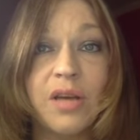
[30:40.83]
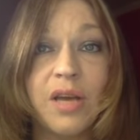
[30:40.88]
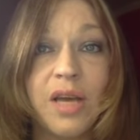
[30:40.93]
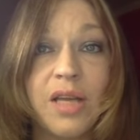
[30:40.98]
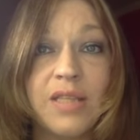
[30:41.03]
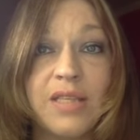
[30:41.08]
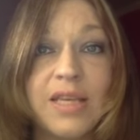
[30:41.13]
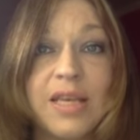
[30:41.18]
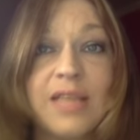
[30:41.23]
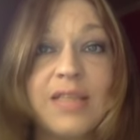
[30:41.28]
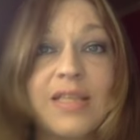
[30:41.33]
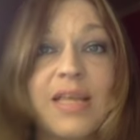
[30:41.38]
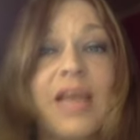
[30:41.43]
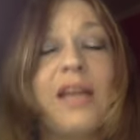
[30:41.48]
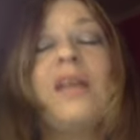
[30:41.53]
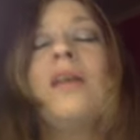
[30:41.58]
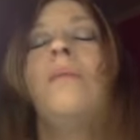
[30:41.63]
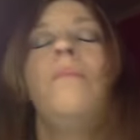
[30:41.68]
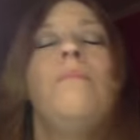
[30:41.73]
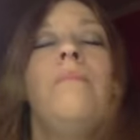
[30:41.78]
It says
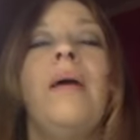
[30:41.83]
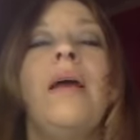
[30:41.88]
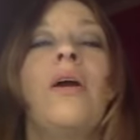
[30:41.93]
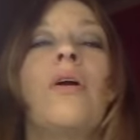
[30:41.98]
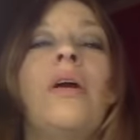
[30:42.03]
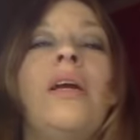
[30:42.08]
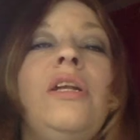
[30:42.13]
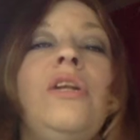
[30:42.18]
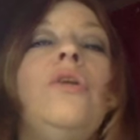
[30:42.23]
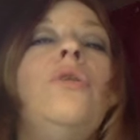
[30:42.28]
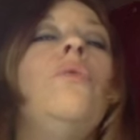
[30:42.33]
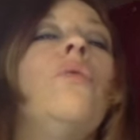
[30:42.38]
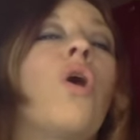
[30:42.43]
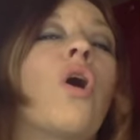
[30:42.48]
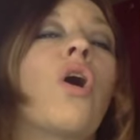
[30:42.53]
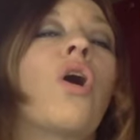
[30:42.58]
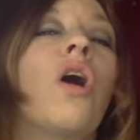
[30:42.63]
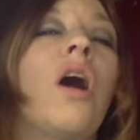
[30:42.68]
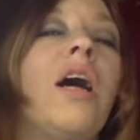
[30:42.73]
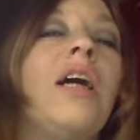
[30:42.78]
that Mary knew
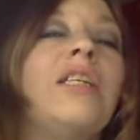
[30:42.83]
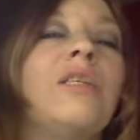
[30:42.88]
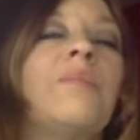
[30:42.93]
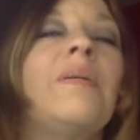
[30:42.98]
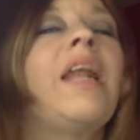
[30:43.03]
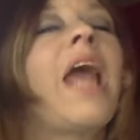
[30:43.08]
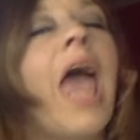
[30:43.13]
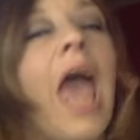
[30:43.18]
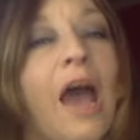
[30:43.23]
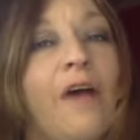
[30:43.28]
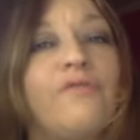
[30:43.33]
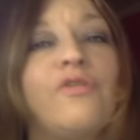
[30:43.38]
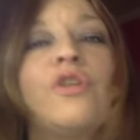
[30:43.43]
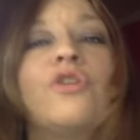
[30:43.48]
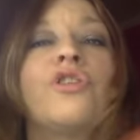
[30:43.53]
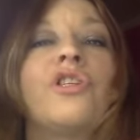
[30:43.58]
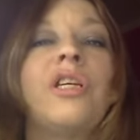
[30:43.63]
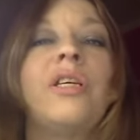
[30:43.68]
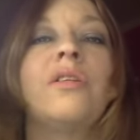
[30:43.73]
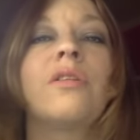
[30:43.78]
her husband
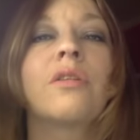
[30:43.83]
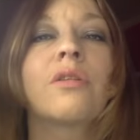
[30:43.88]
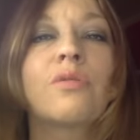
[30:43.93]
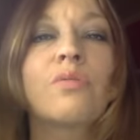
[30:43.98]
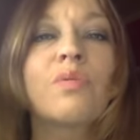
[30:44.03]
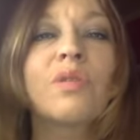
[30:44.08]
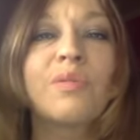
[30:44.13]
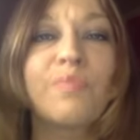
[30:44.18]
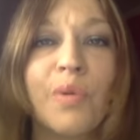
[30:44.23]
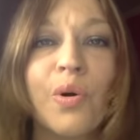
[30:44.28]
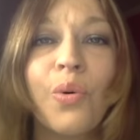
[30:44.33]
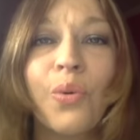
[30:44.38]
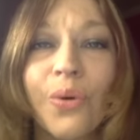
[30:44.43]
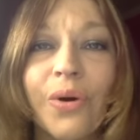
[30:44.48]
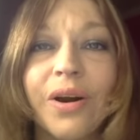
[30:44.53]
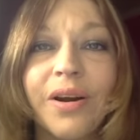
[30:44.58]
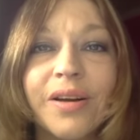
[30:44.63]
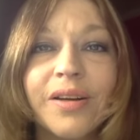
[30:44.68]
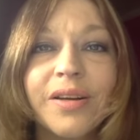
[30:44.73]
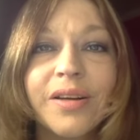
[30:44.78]
after Jesus was
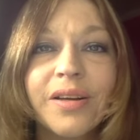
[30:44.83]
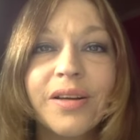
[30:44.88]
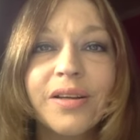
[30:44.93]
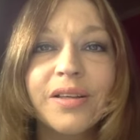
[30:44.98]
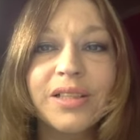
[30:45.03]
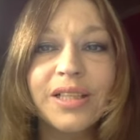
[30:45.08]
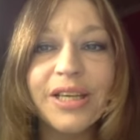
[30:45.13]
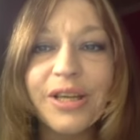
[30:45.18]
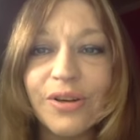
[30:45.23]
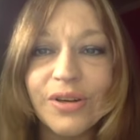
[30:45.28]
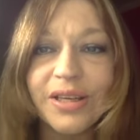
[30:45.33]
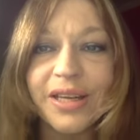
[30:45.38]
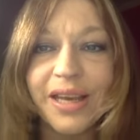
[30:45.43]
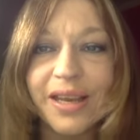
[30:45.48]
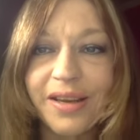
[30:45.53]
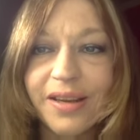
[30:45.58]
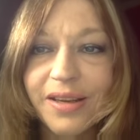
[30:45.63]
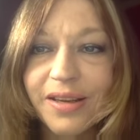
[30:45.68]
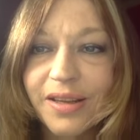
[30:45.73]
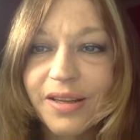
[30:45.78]
born.
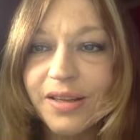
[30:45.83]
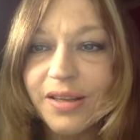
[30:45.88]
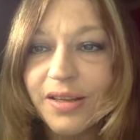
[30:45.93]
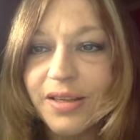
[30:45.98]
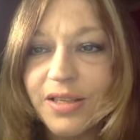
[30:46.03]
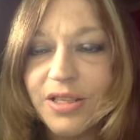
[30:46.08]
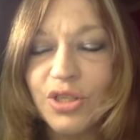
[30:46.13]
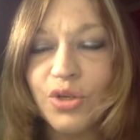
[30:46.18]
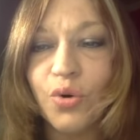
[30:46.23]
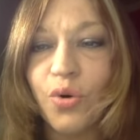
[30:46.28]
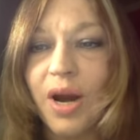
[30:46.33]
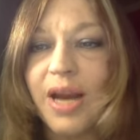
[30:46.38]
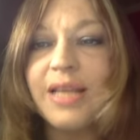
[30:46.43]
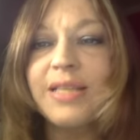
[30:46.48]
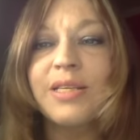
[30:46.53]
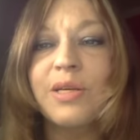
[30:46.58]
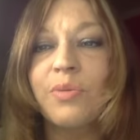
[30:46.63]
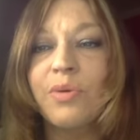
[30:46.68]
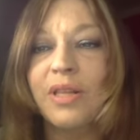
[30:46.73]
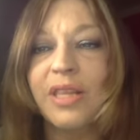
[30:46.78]
Clearly. It's
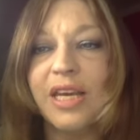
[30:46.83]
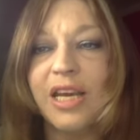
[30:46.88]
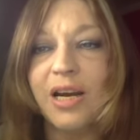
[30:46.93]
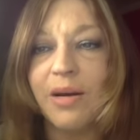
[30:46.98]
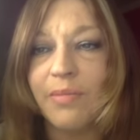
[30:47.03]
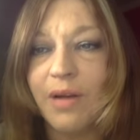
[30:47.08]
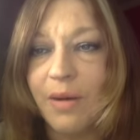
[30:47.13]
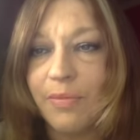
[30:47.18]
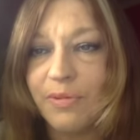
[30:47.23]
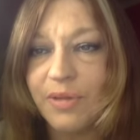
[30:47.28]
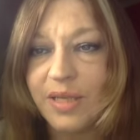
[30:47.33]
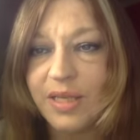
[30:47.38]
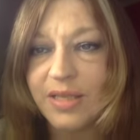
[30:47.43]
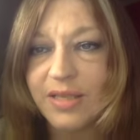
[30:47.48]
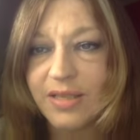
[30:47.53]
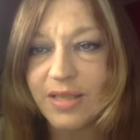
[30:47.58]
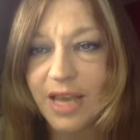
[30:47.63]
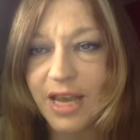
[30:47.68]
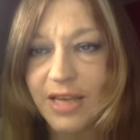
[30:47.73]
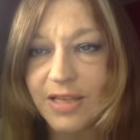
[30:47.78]
crazy where they come up with
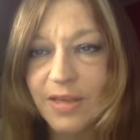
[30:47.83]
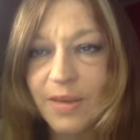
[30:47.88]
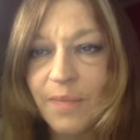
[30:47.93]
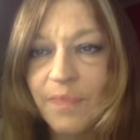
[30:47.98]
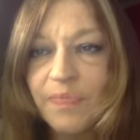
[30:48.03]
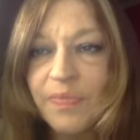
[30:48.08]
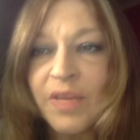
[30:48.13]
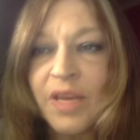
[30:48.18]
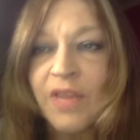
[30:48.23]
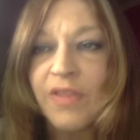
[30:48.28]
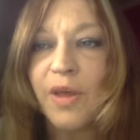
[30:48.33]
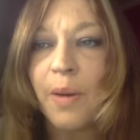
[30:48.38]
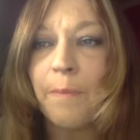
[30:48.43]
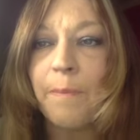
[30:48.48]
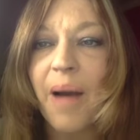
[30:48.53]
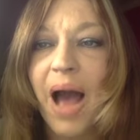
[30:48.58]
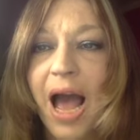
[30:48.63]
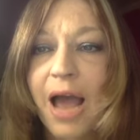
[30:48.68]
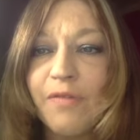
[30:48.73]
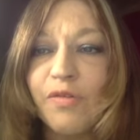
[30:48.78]
these things. The
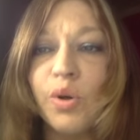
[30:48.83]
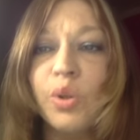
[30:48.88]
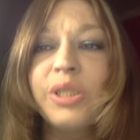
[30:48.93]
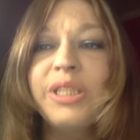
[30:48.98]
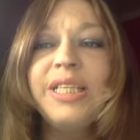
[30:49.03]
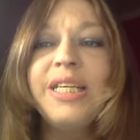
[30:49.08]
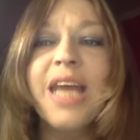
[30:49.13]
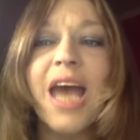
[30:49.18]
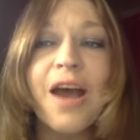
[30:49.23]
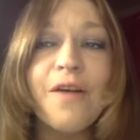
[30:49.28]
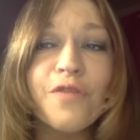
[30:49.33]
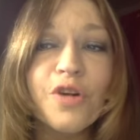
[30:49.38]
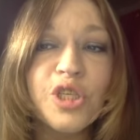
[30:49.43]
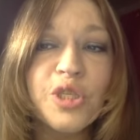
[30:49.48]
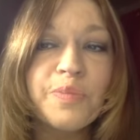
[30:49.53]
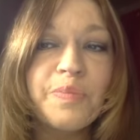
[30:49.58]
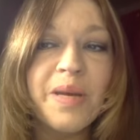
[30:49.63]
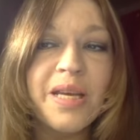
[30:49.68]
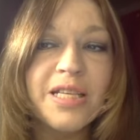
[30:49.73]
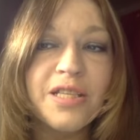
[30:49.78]
Bible never
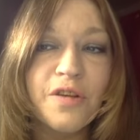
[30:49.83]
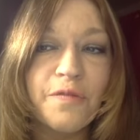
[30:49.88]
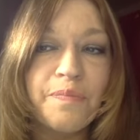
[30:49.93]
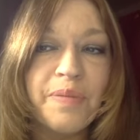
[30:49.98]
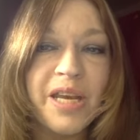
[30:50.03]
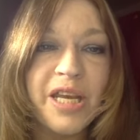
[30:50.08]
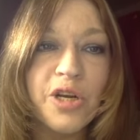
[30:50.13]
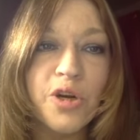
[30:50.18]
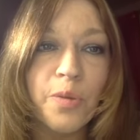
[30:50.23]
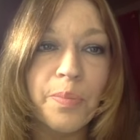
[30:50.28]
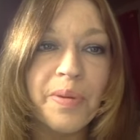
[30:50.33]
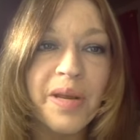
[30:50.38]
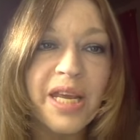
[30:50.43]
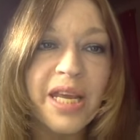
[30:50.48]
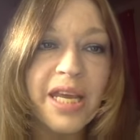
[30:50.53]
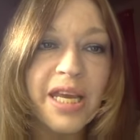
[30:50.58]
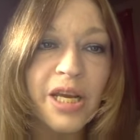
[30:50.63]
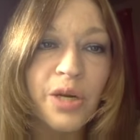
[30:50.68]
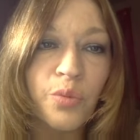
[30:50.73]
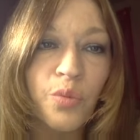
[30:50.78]
speaks of Peter
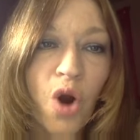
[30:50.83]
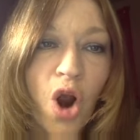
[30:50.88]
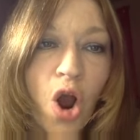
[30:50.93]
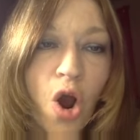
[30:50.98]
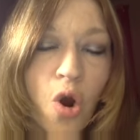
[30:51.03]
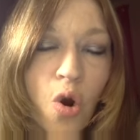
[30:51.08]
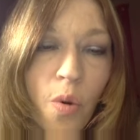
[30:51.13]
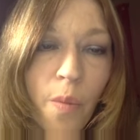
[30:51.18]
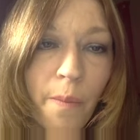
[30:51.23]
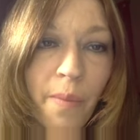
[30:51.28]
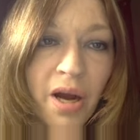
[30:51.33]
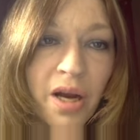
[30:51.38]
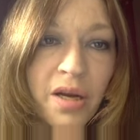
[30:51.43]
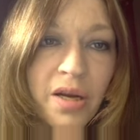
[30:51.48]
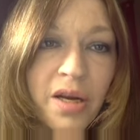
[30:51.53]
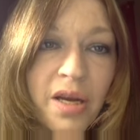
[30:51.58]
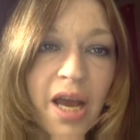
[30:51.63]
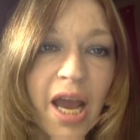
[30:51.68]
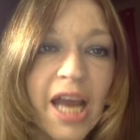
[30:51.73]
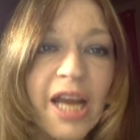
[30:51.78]
being in Rome.
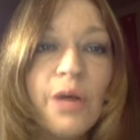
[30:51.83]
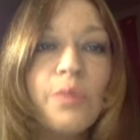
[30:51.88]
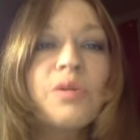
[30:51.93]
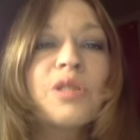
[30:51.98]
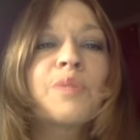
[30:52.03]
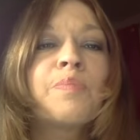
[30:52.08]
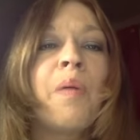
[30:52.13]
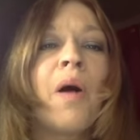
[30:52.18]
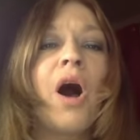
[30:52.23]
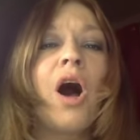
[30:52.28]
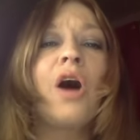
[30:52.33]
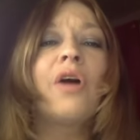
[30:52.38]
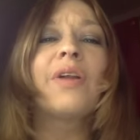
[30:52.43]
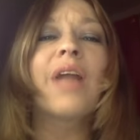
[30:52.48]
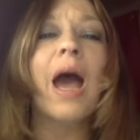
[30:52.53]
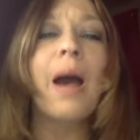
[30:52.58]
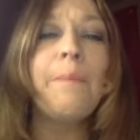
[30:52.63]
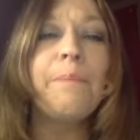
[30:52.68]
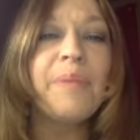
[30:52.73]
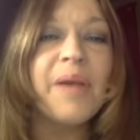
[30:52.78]
And it was Paul,
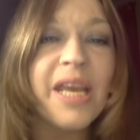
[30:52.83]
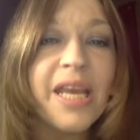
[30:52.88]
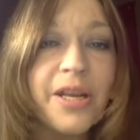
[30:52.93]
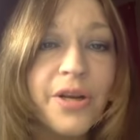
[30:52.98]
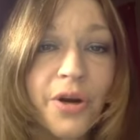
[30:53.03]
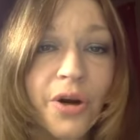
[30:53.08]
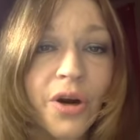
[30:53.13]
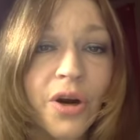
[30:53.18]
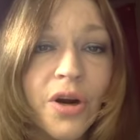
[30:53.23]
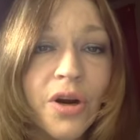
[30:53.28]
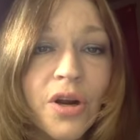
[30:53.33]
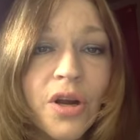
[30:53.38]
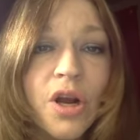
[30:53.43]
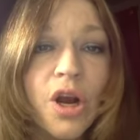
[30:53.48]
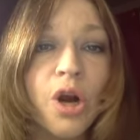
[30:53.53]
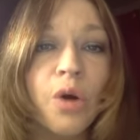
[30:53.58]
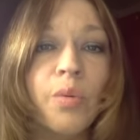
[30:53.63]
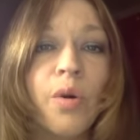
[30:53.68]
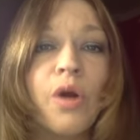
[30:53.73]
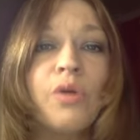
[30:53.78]
not Peter,
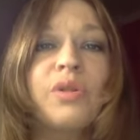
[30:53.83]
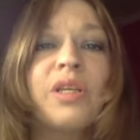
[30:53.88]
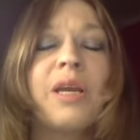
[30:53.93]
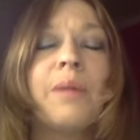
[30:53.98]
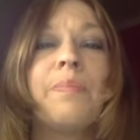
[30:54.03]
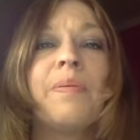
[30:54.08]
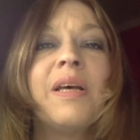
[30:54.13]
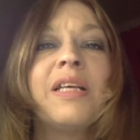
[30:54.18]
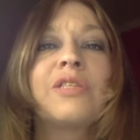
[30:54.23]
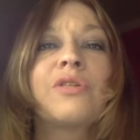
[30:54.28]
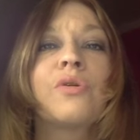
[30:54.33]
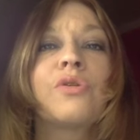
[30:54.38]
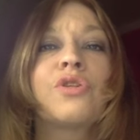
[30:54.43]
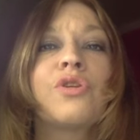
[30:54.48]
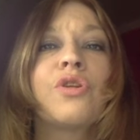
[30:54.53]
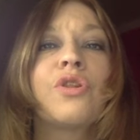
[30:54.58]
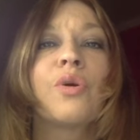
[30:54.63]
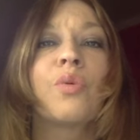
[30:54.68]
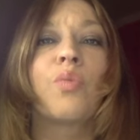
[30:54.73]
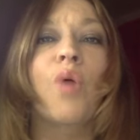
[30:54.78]
who wrote the epistle
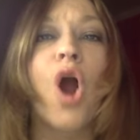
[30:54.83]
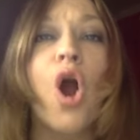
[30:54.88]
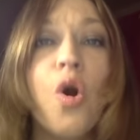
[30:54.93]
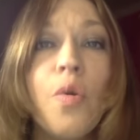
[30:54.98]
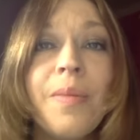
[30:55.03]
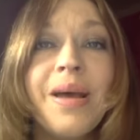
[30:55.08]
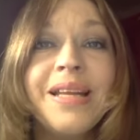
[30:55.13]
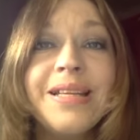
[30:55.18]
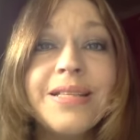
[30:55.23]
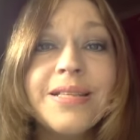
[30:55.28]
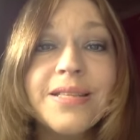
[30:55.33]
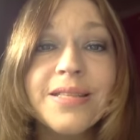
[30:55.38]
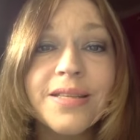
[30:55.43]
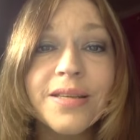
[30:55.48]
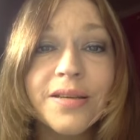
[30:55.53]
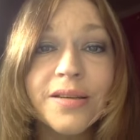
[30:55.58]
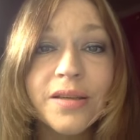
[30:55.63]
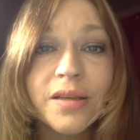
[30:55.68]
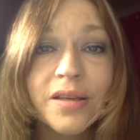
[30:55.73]
to the Romans.